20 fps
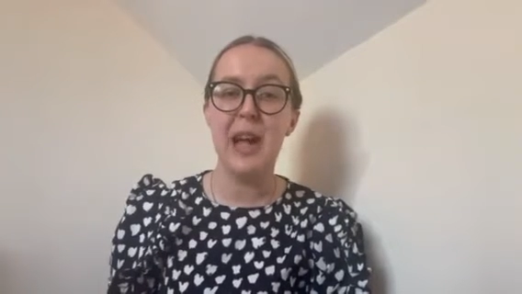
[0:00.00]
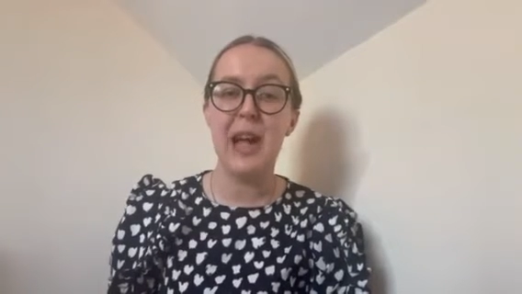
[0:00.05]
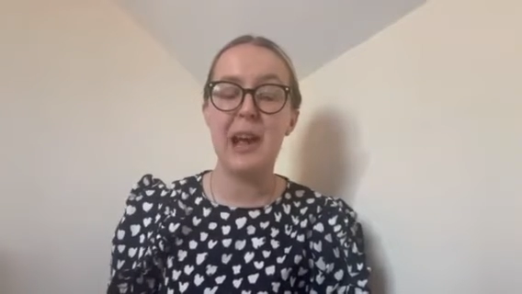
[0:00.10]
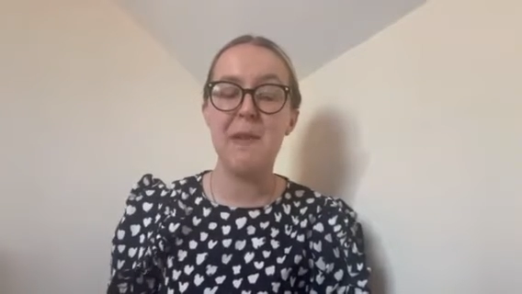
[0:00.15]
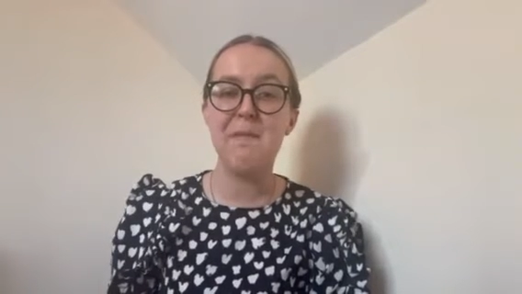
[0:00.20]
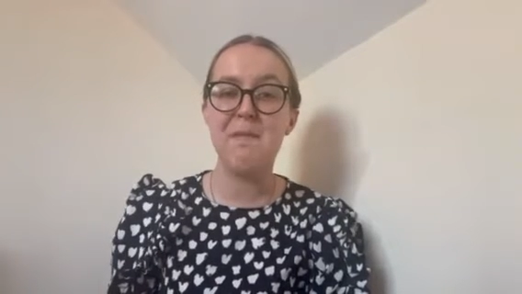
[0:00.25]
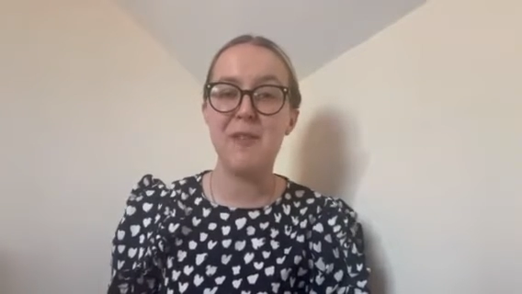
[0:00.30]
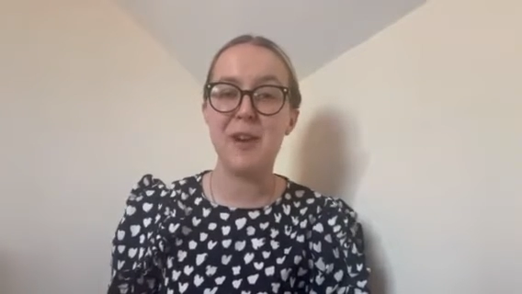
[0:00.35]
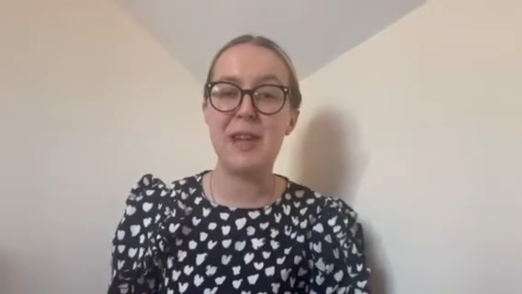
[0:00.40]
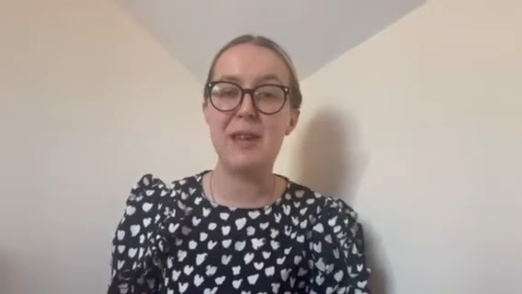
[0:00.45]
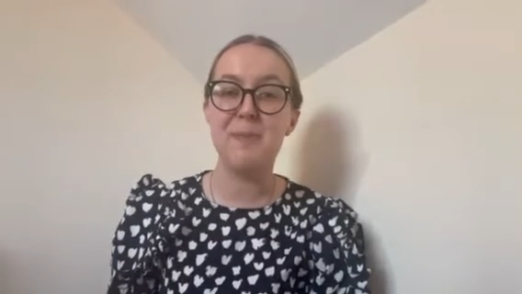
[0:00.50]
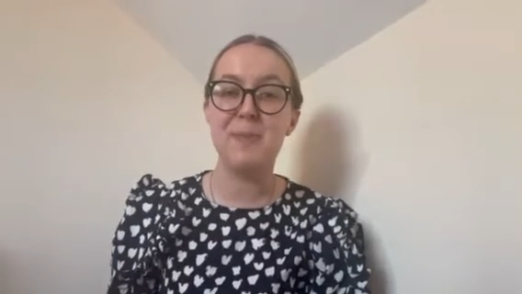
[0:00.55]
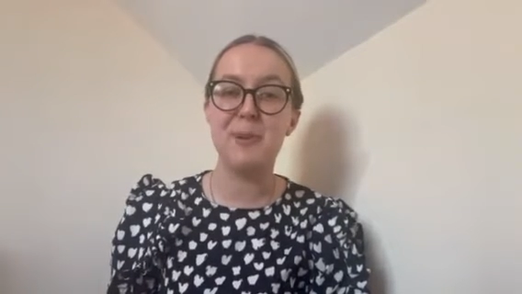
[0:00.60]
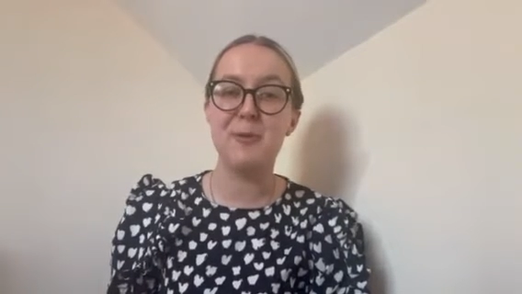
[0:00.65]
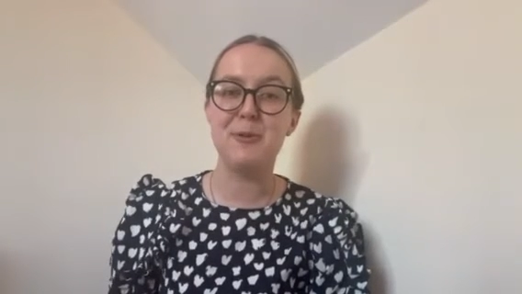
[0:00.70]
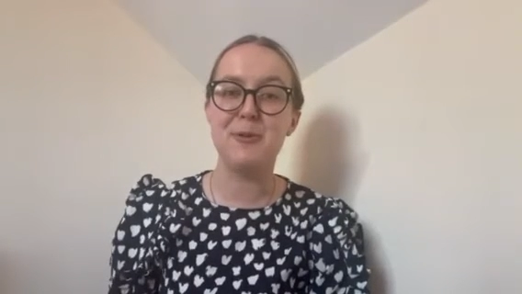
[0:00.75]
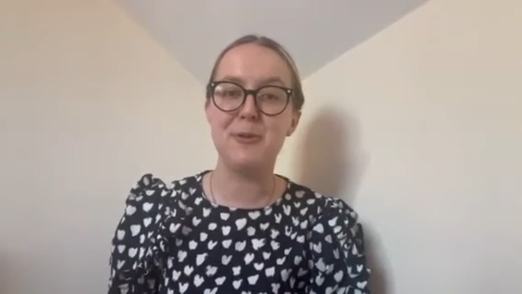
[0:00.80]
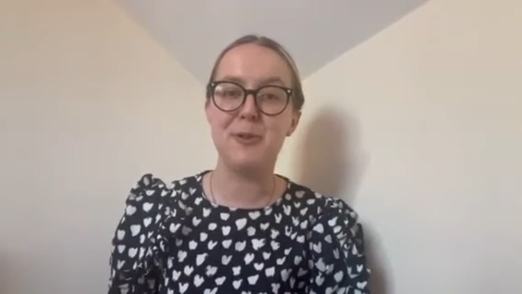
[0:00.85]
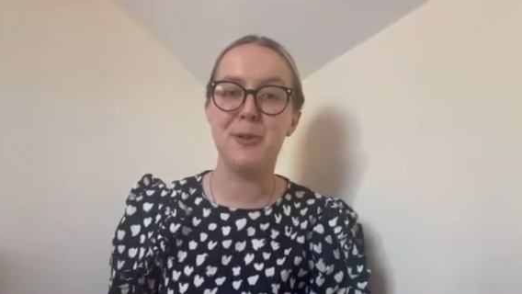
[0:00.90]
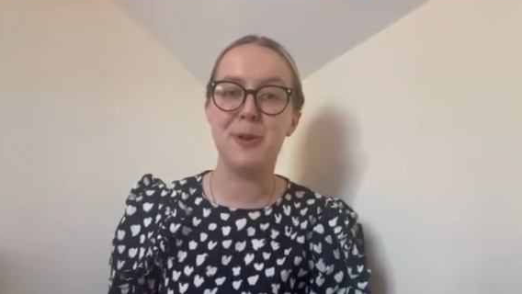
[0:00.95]
and
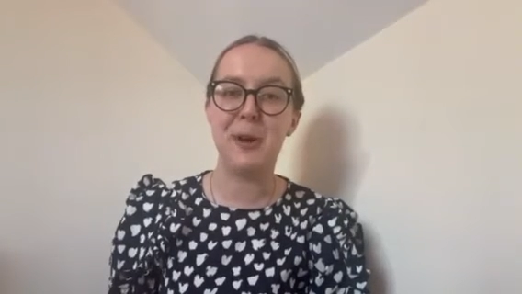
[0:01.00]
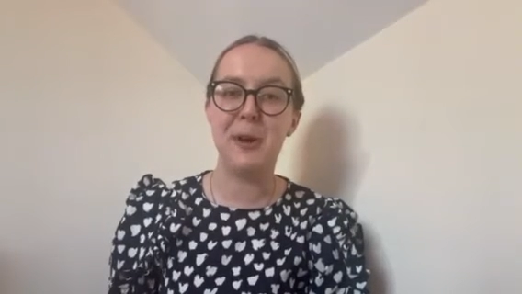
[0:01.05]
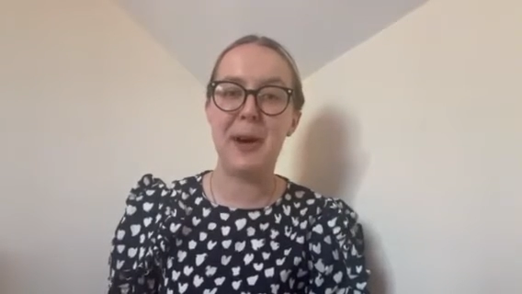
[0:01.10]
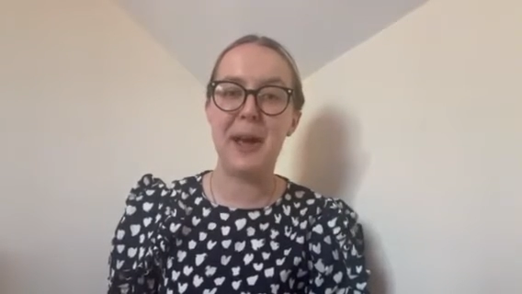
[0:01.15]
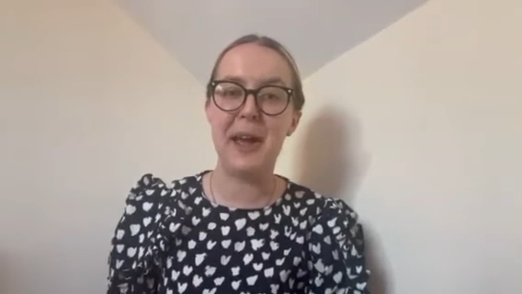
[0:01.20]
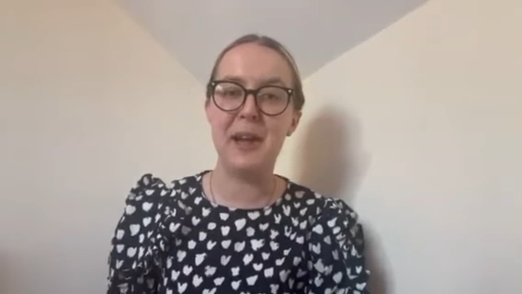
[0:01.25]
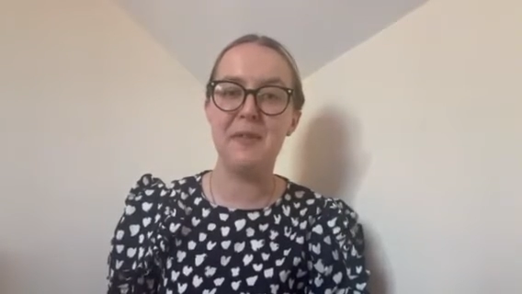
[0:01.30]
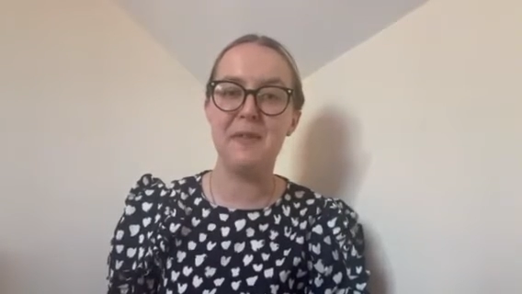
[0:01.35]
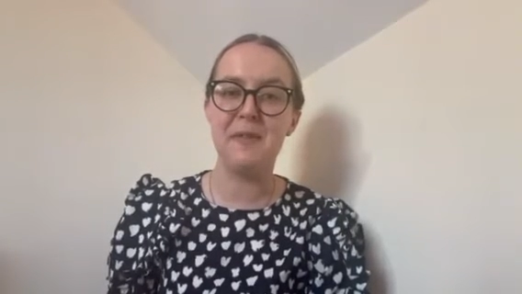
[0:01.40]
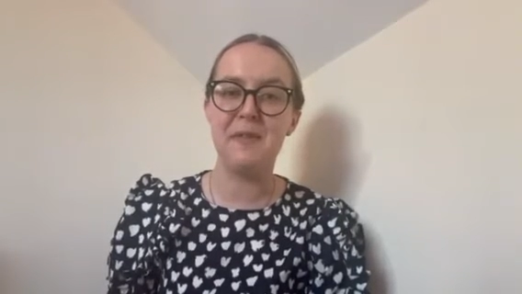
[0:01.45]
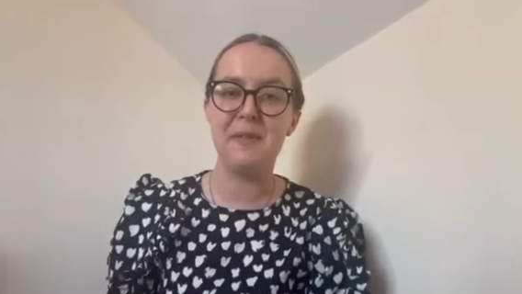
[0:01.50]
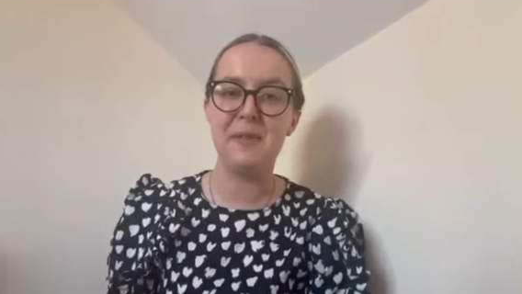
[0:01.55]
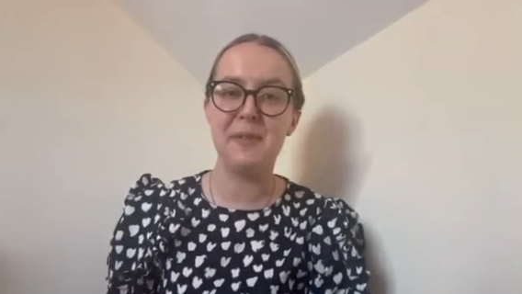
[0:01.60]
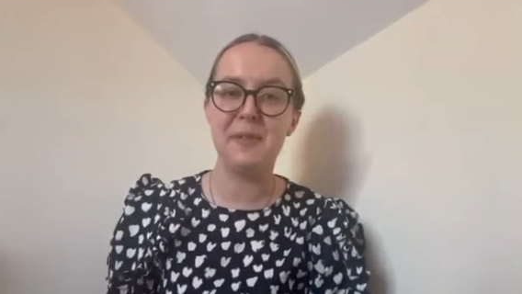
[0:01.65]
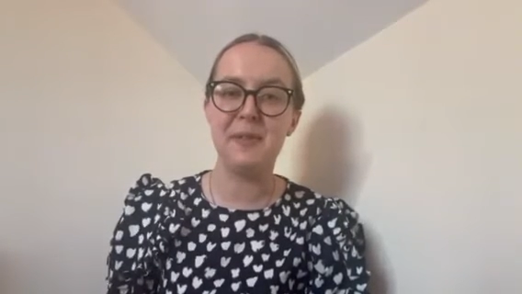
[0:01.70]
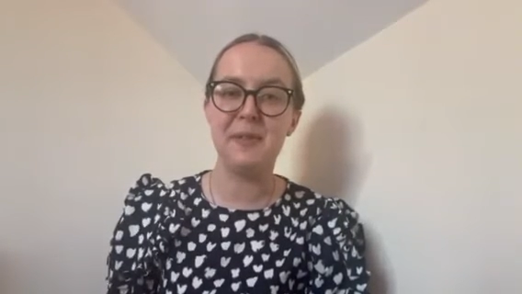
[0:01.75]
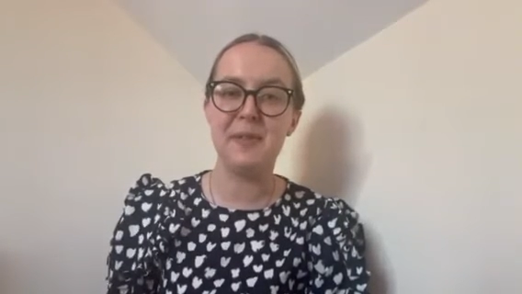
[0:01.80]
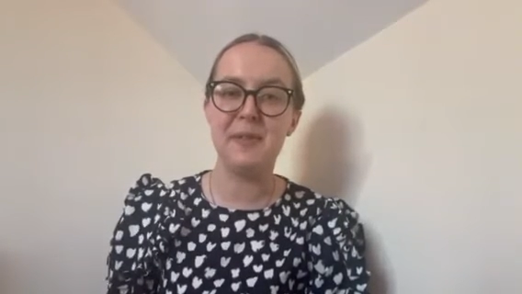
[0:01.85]
rebuild your life.